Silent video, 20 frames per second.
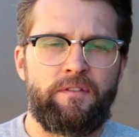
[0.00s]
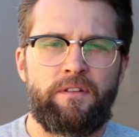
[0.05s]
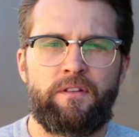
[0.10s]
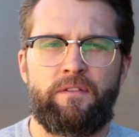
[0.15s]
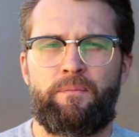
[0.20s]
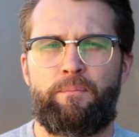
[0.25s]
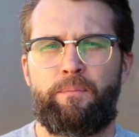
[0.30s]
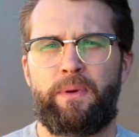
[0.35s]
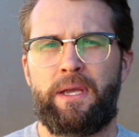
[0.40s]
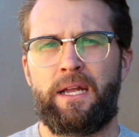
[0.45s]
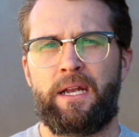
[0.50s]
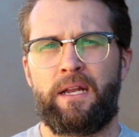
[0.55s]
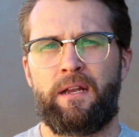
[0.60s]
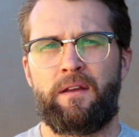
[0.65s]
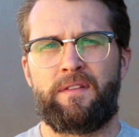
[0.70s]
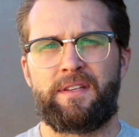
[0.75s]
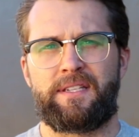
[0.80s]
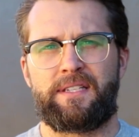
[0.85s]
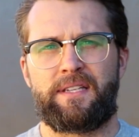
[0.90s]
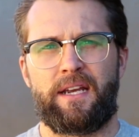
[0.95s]
in the beginning
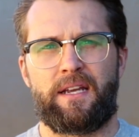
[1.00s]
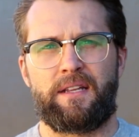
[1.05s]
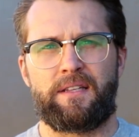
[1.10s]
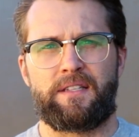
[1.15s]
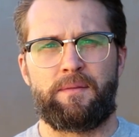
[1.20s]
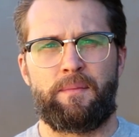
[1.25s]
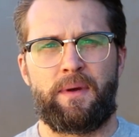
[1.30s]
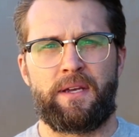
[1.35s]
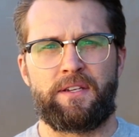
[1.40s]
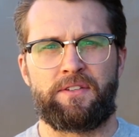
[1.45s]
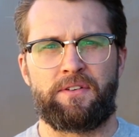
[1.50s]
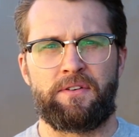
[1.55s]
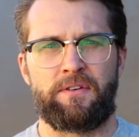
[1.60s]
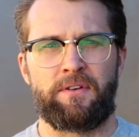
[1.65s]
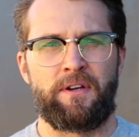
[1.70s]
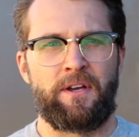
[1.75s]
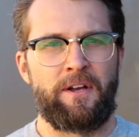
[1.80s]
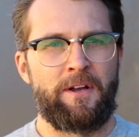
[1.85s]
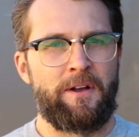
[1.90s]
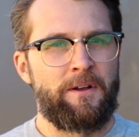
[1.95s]
of the second semester